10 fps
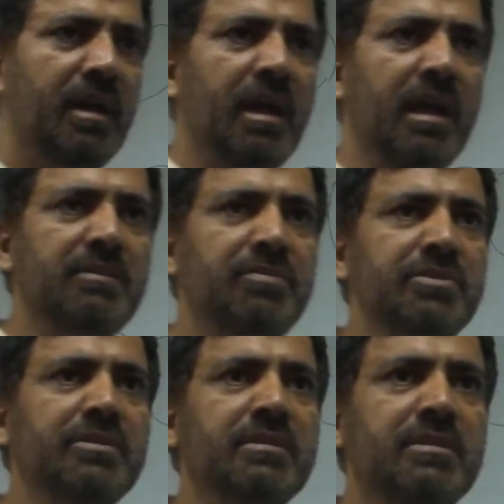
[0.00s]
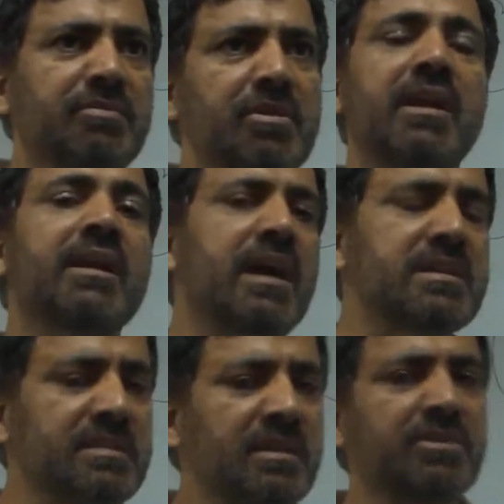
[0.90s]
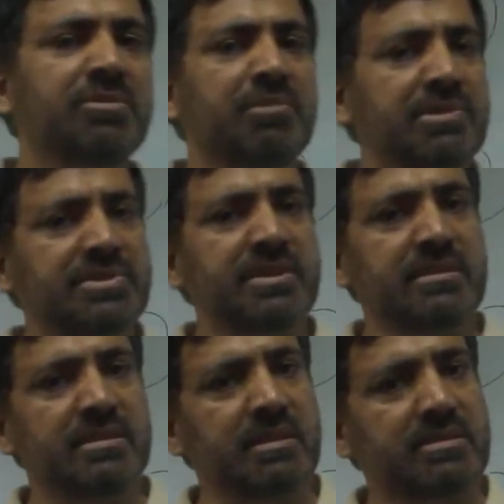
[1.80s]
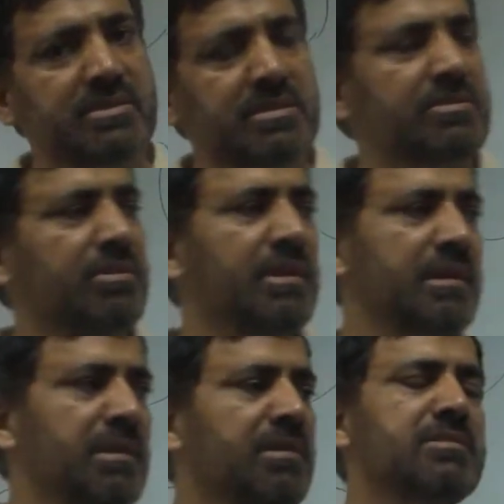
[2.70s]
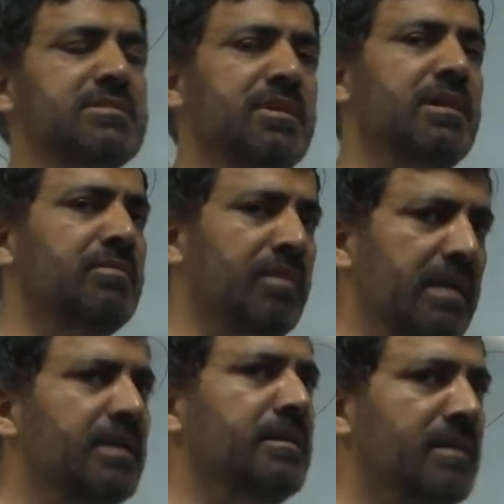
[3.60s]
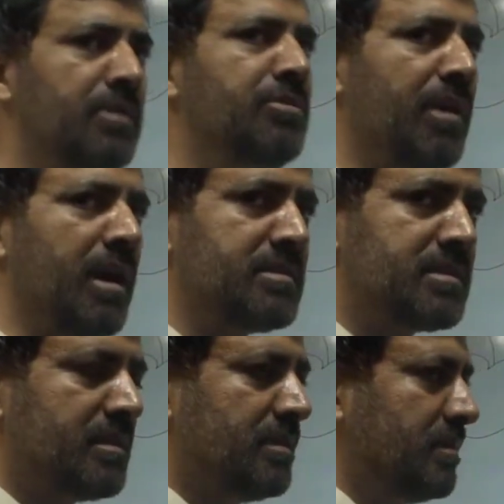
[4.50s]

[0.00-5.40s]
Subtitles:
And if you're not asking these questions, it's only because you have learned not to ask.